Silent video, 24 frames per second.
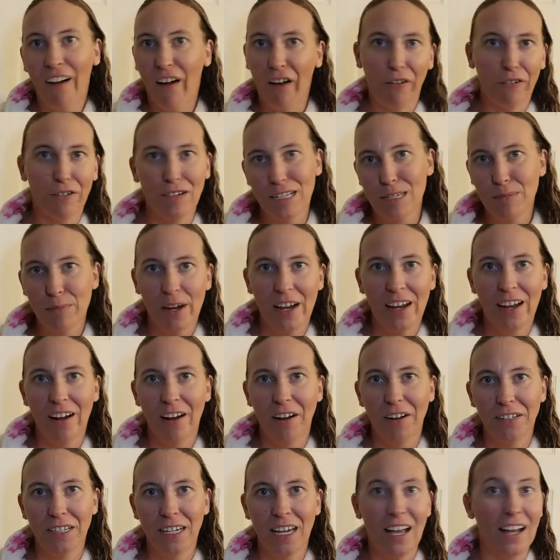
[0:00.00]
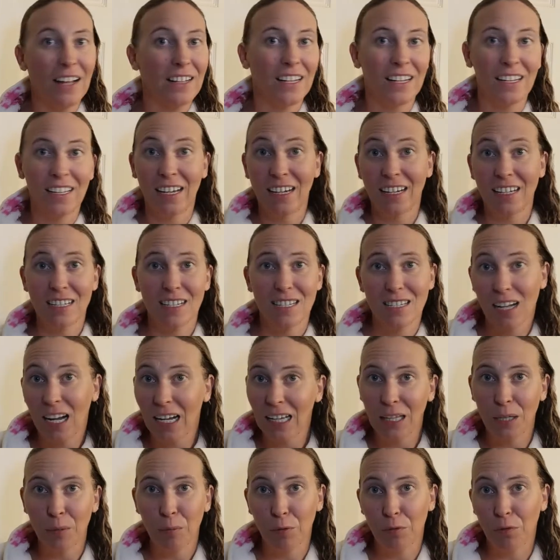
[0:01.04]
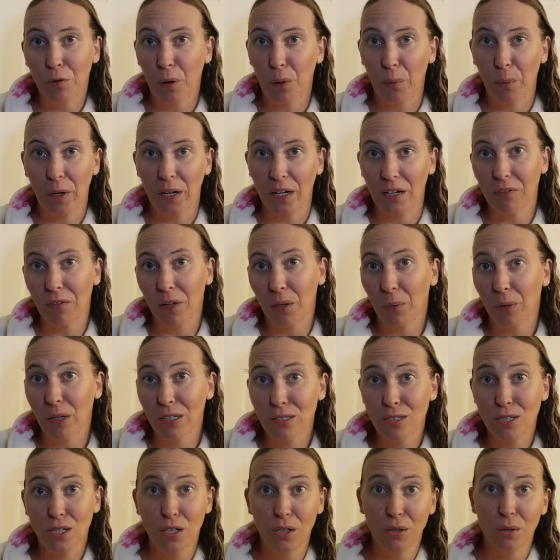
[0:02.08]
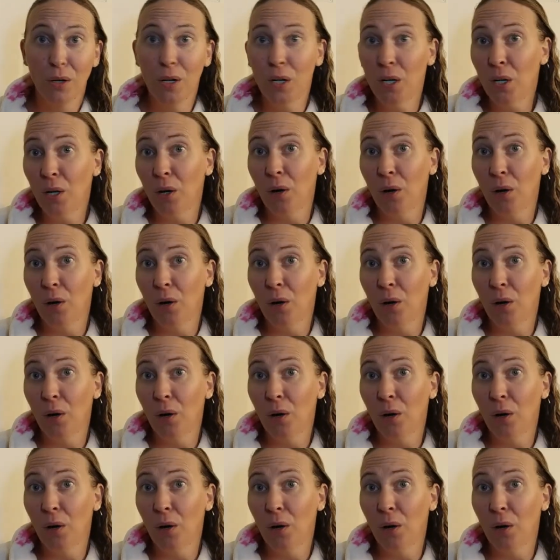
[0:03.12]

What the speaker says: I'll rinse my hair out again and I can style it before work if I want to,